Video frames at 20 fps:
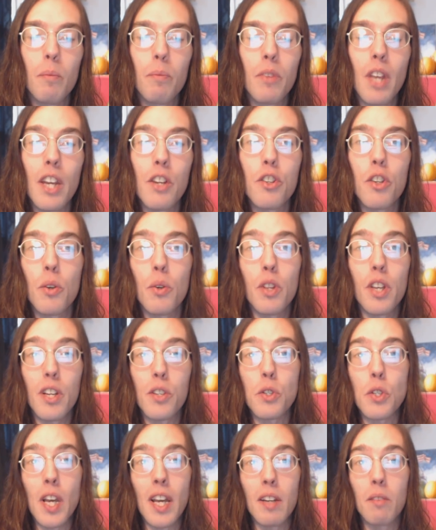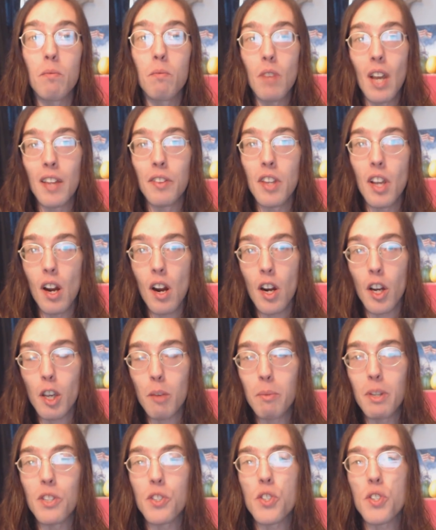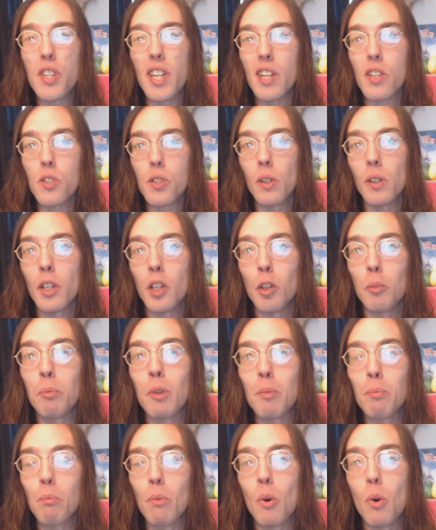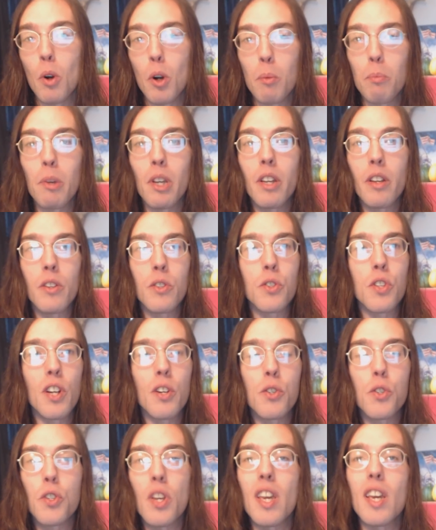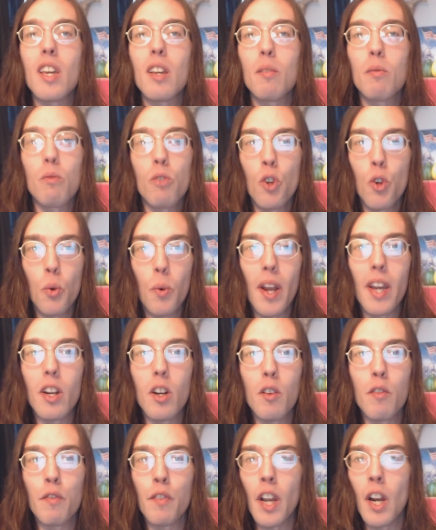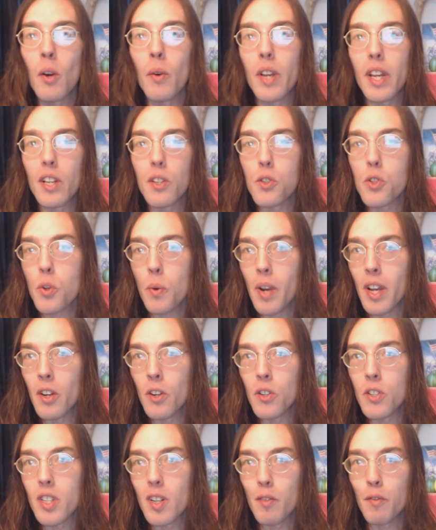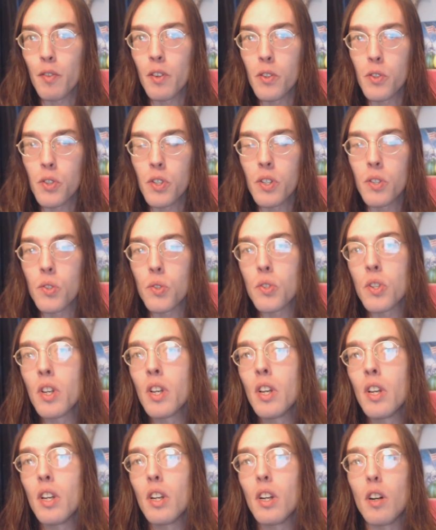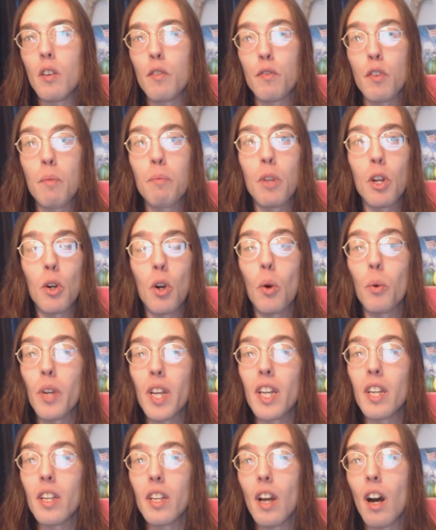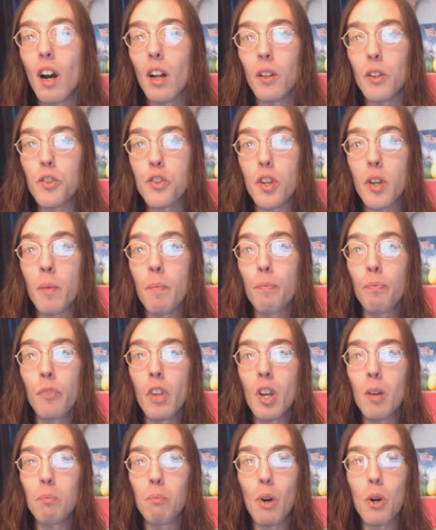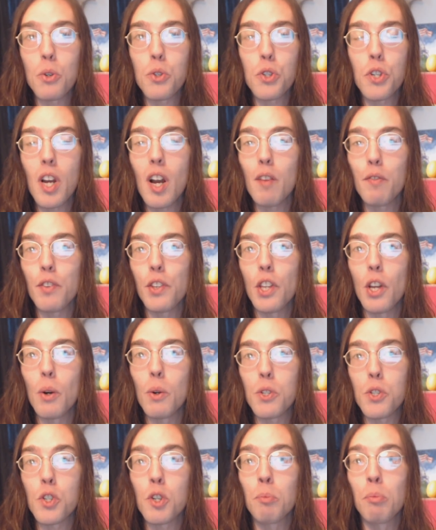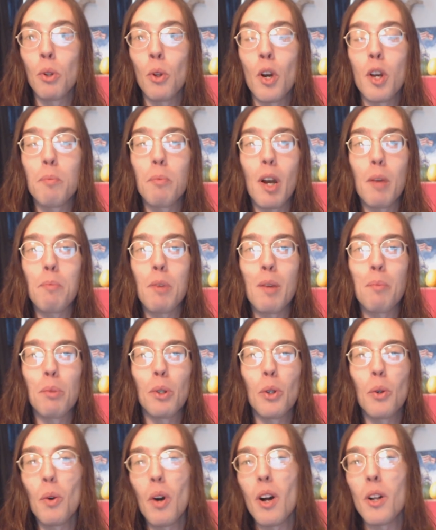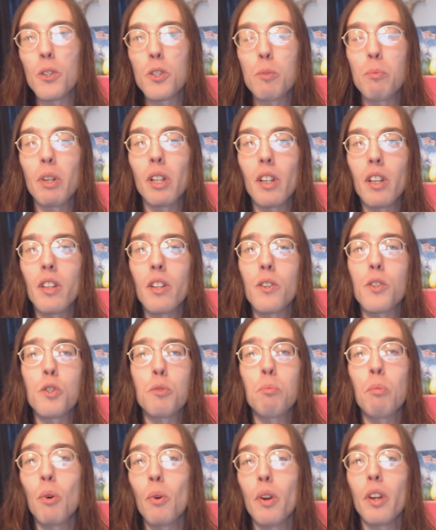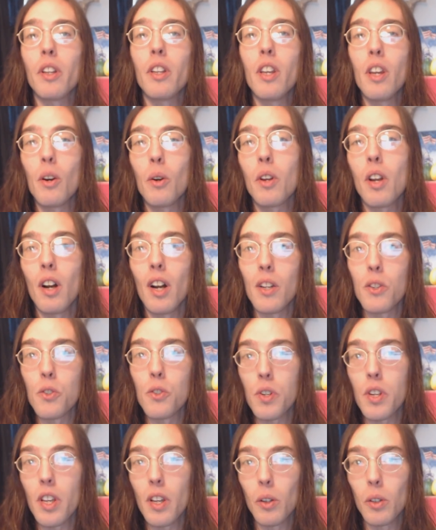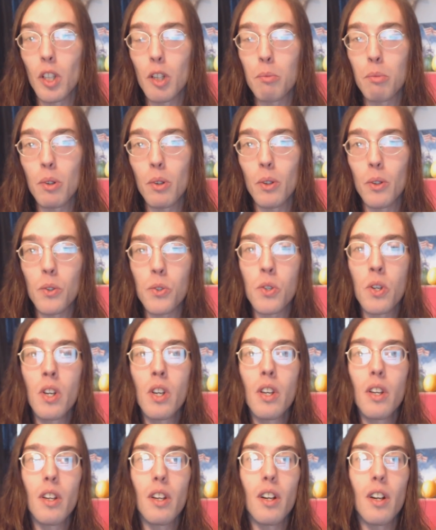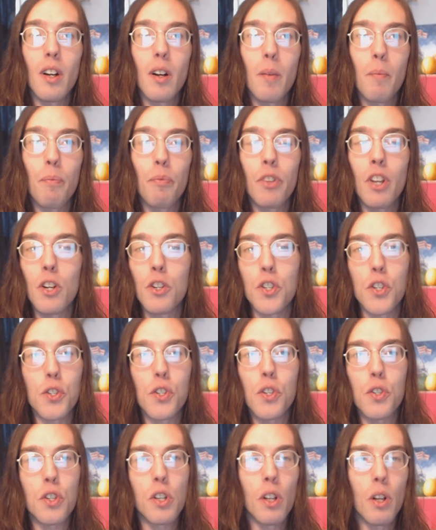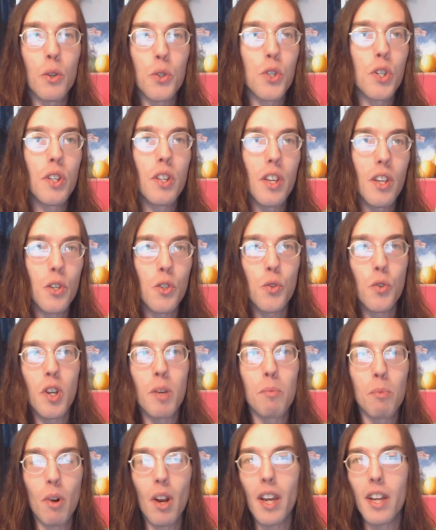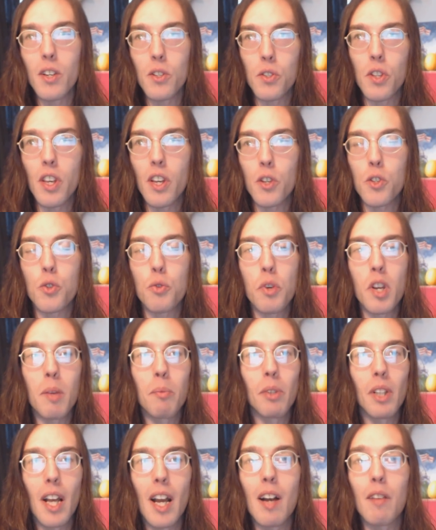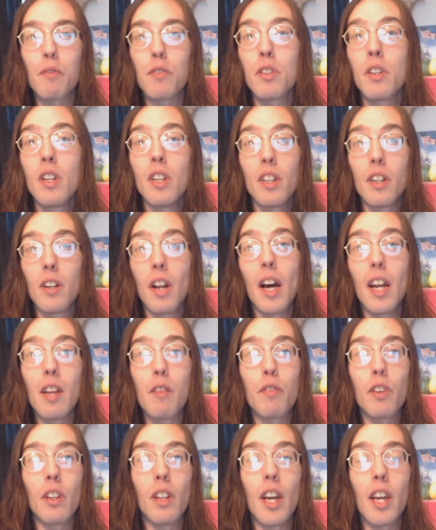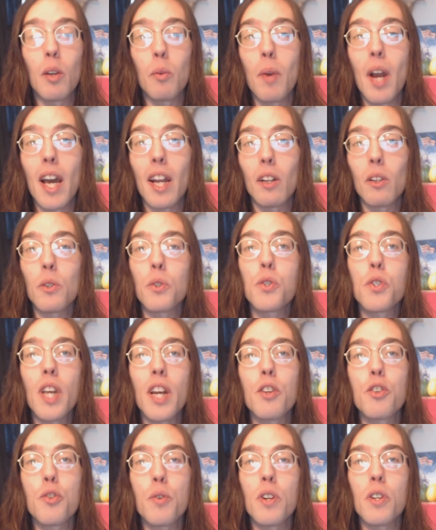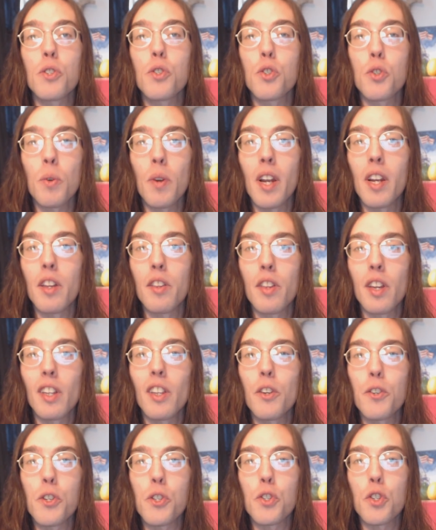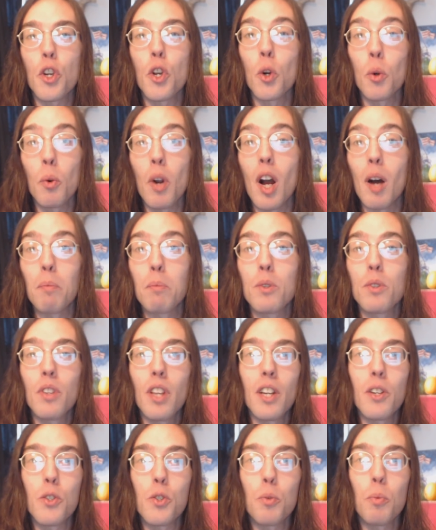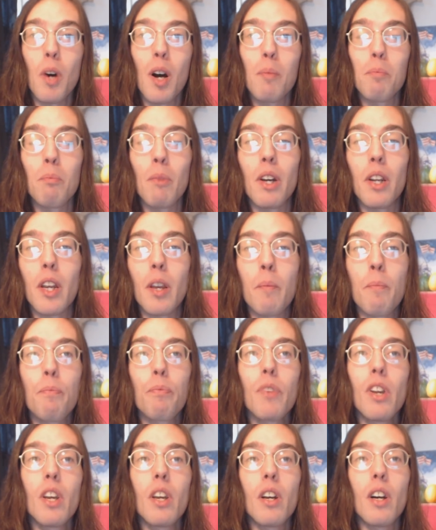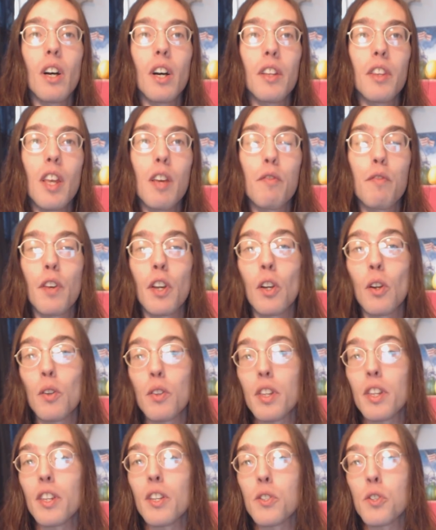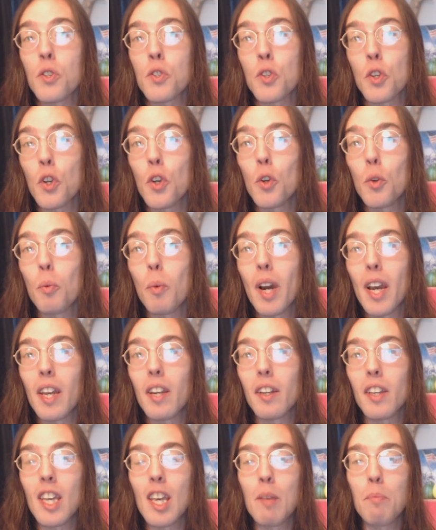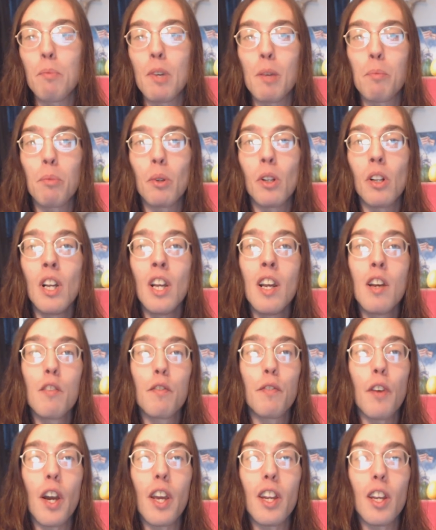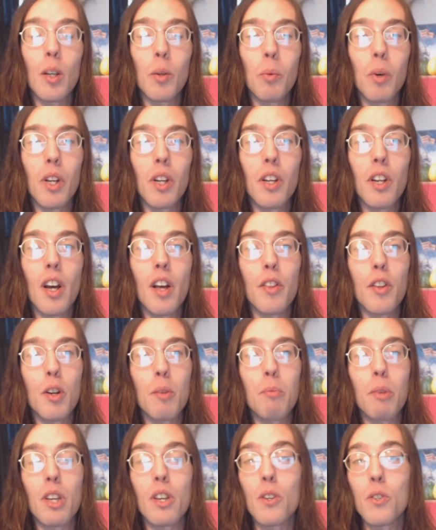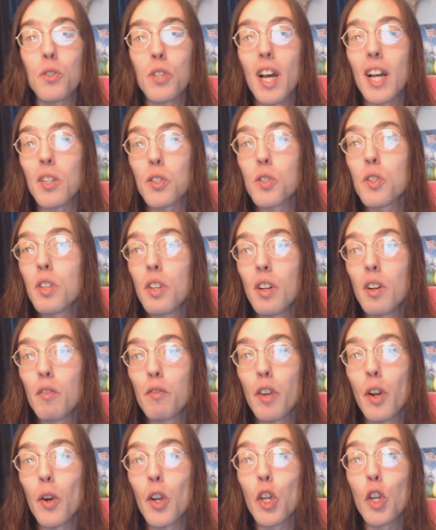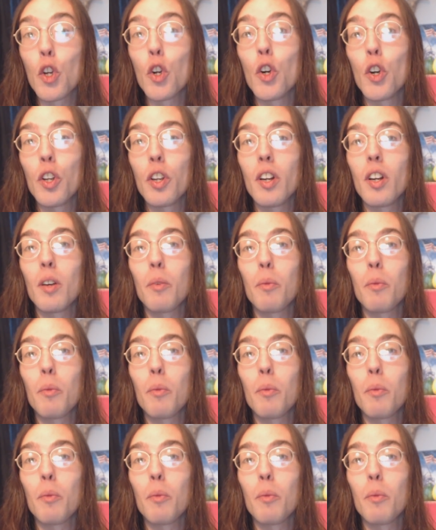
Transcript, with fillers: They do this, and the argument sticks a little bit more because they're seeing greater variance, greater differences from their own ideology. Most often, though, it's deployed by people who ultimately they're just boring neocons or neoliberals. They're just as close to the extreme right as the extreme left. They're not even like radical centrists or anything. They're just corrupt. They just want money. And they figure that this is a good way to keep people fighting one another because that's very good.